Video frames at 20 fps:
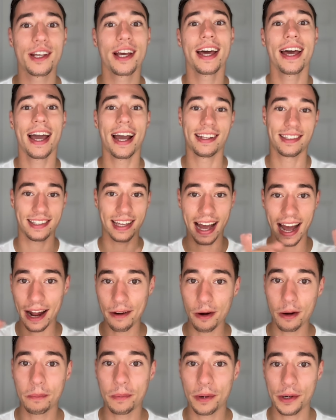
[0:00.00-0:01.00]
It's
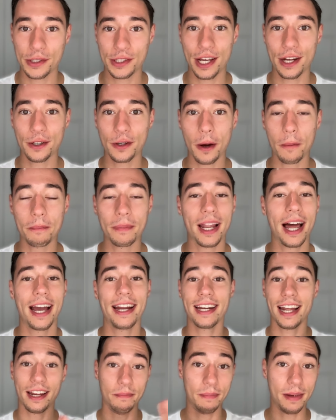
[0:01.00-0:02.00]
100% compliant
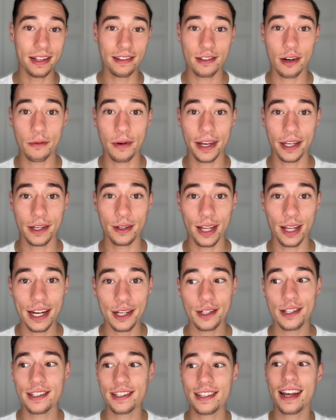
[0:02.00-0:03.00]
and meets the
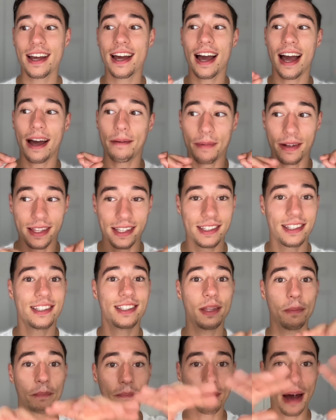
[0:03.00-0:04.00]
regulations, but this is
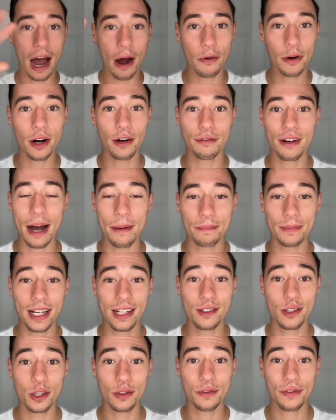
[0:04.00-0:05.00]
the power of
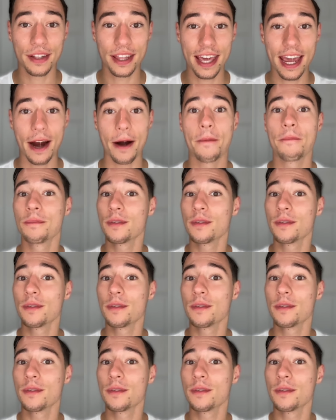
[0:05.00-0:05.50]
updates over the air.